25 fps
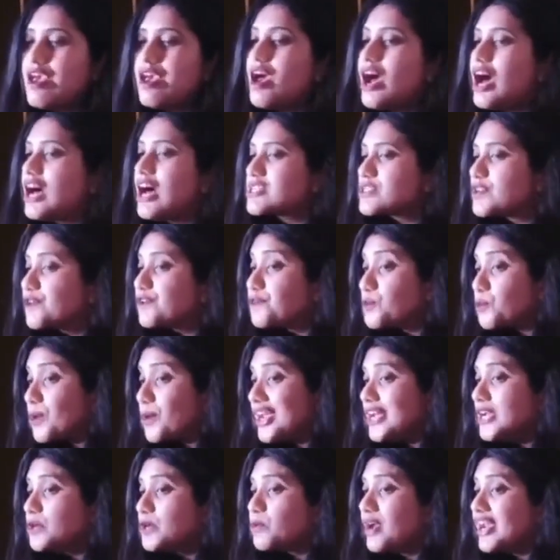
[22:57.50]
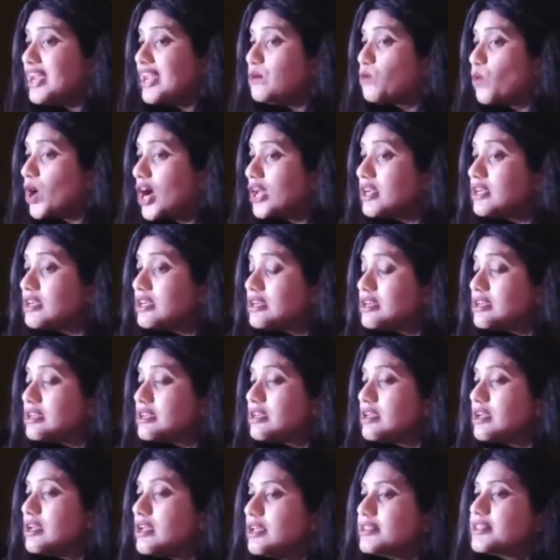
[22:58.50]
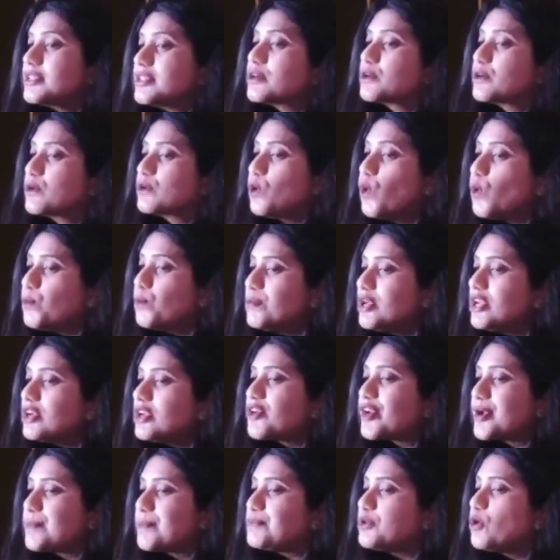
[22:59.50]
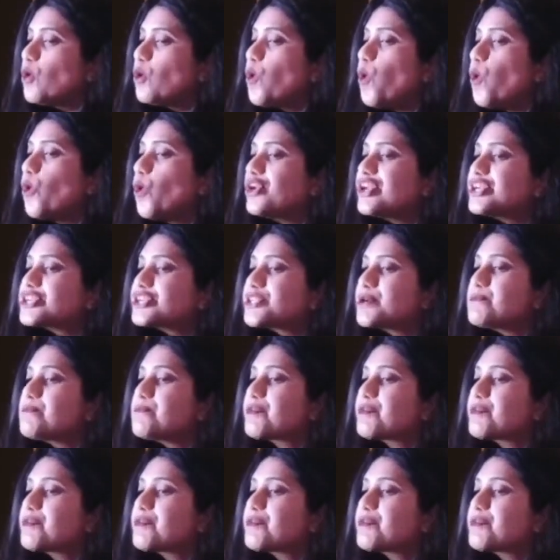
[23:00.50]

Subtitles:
As of 2021, the global crypto ownership